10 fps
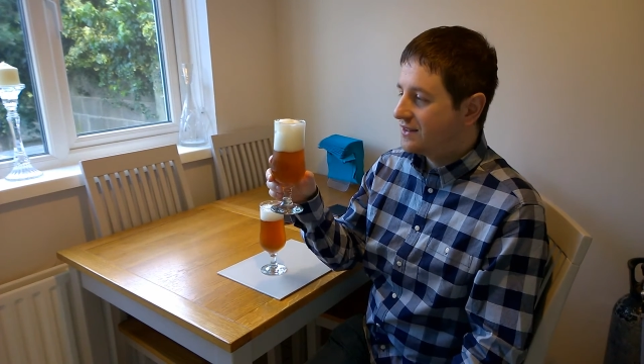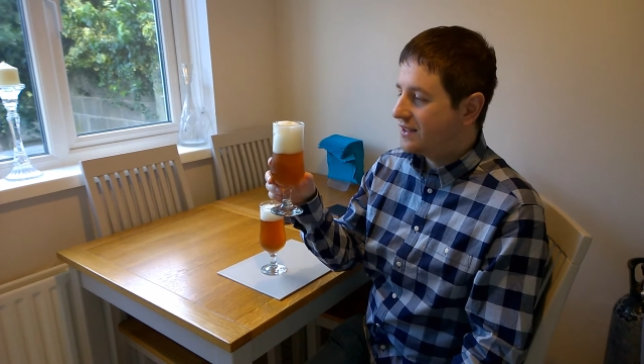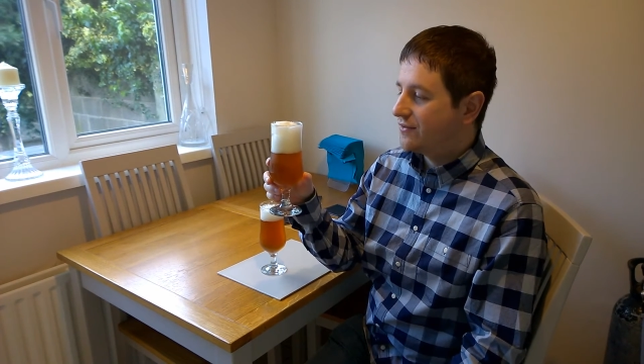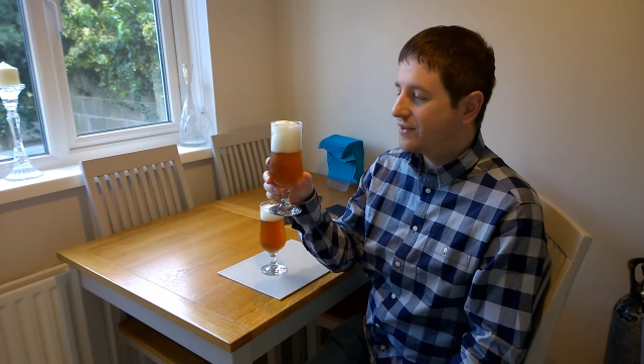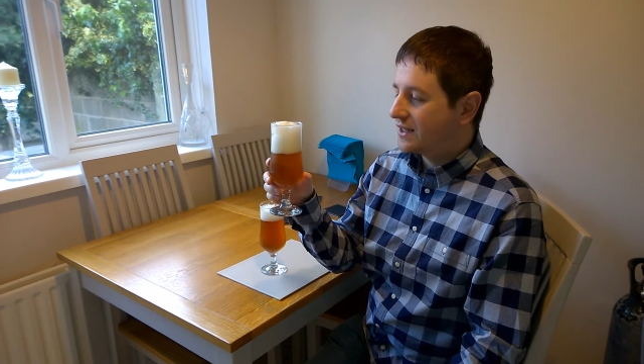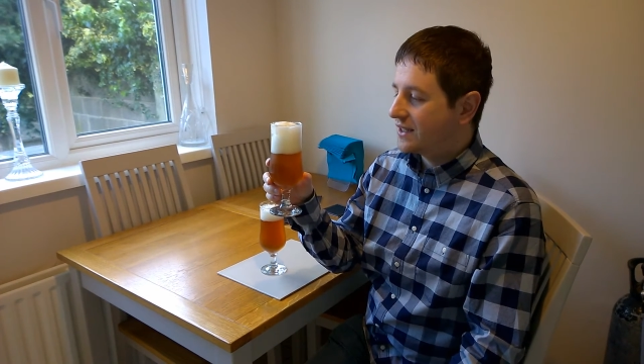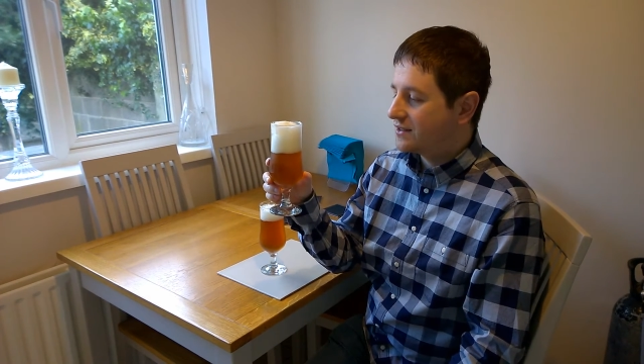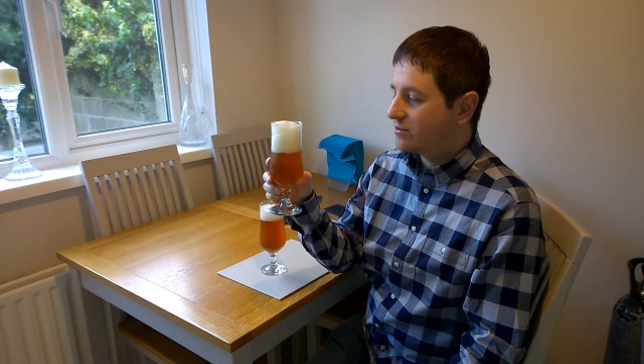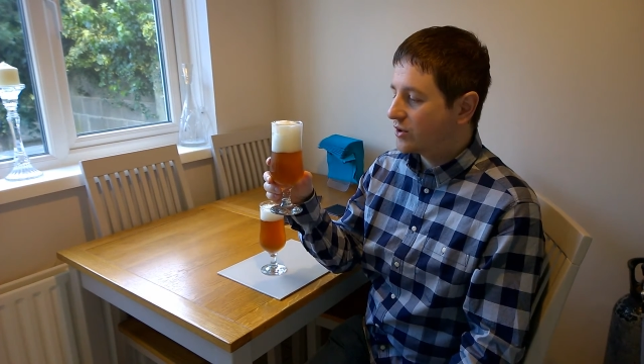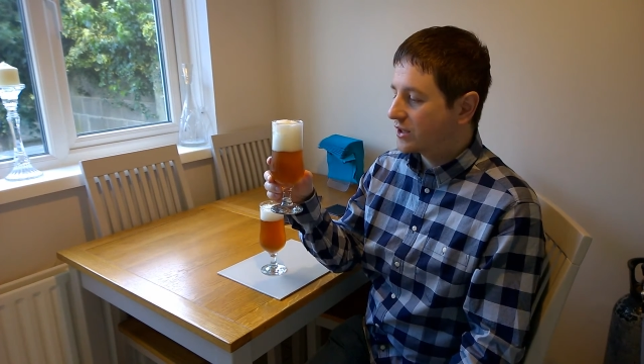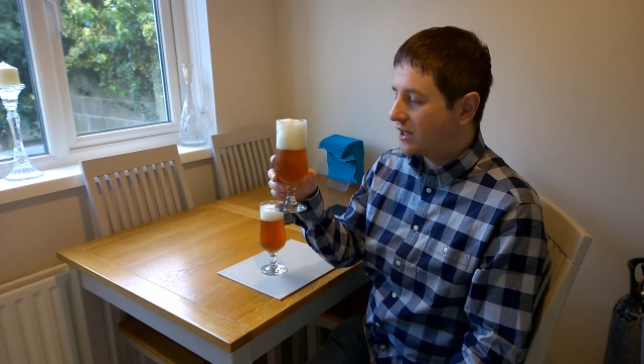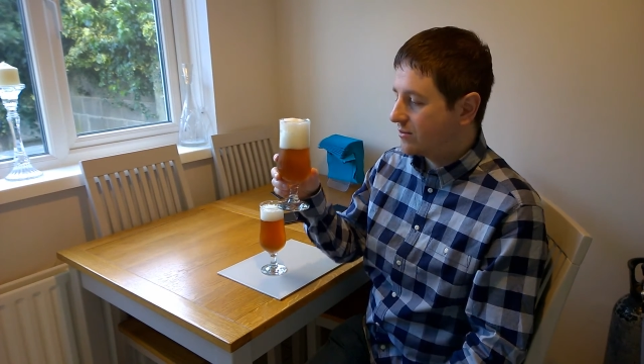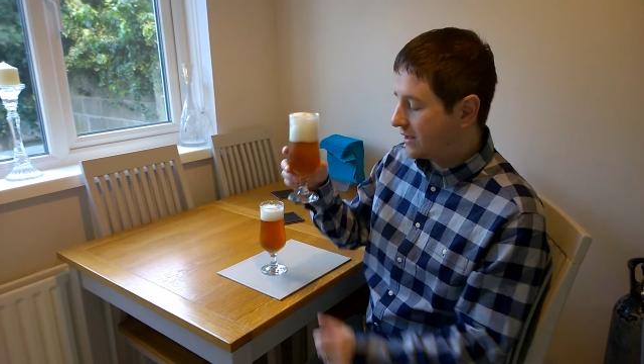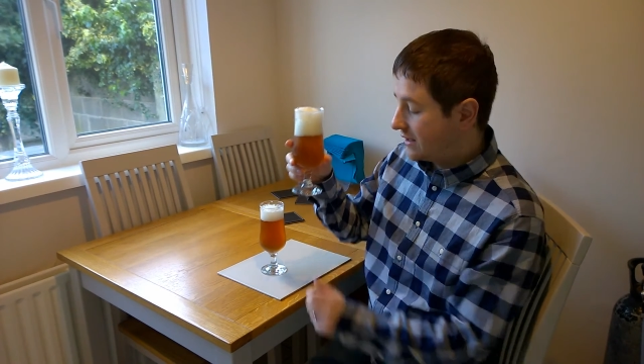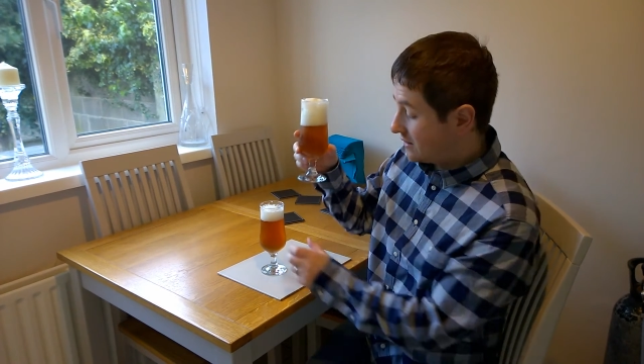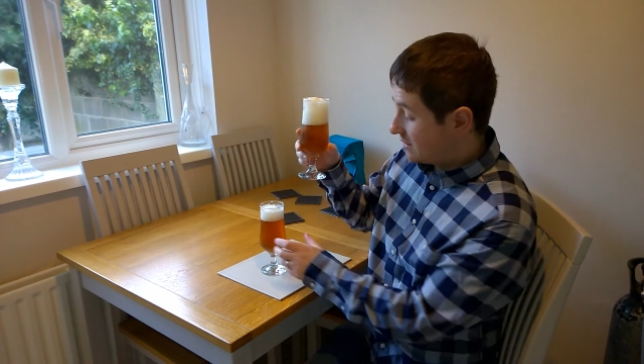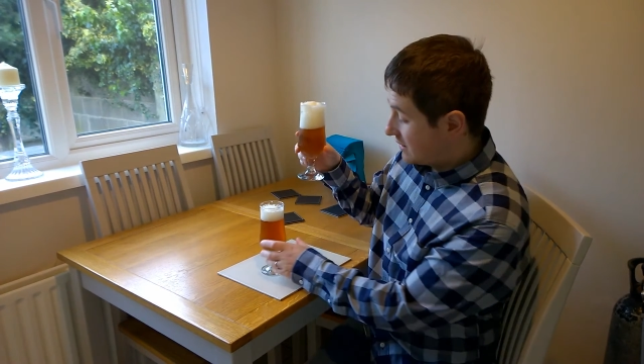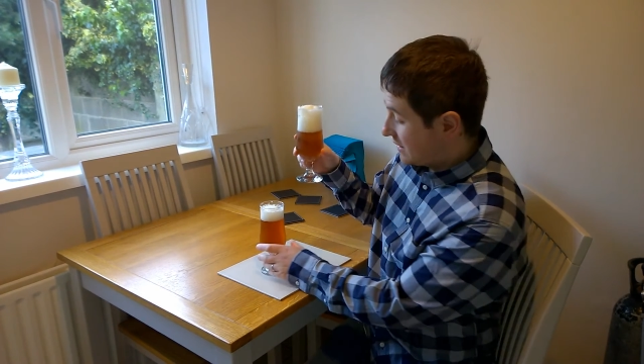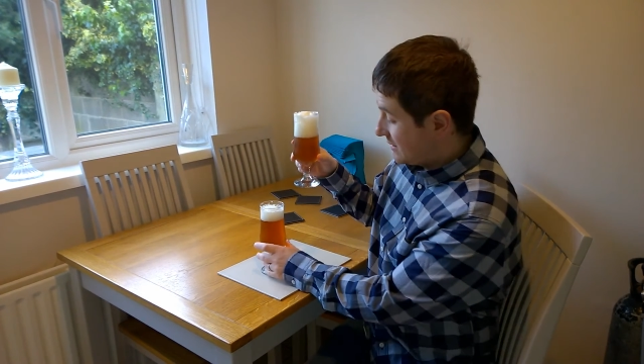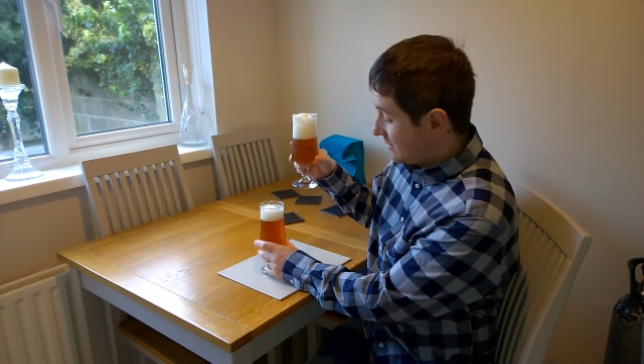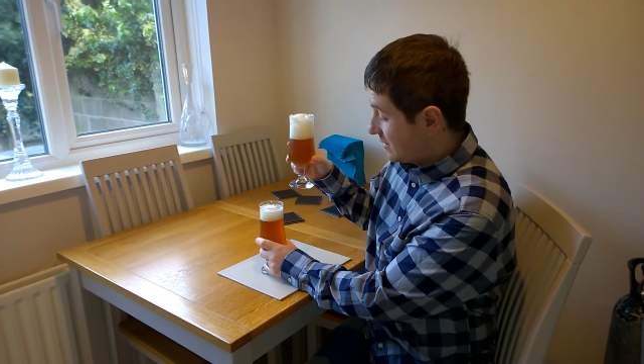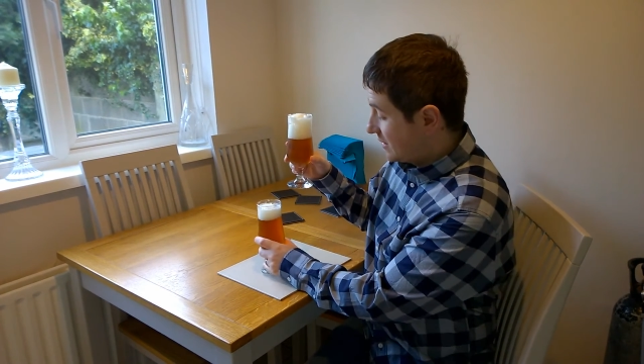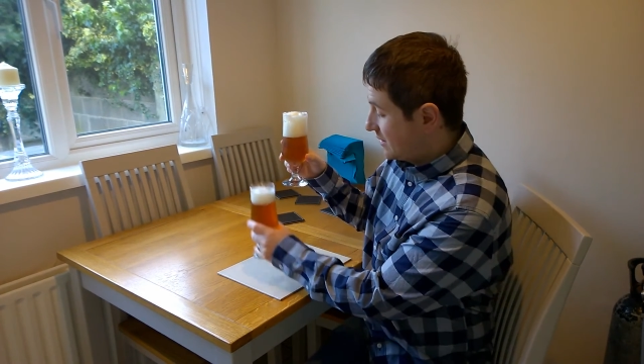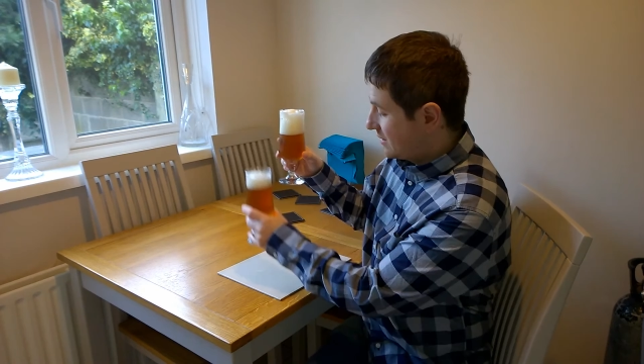definitely it's more carbonated, and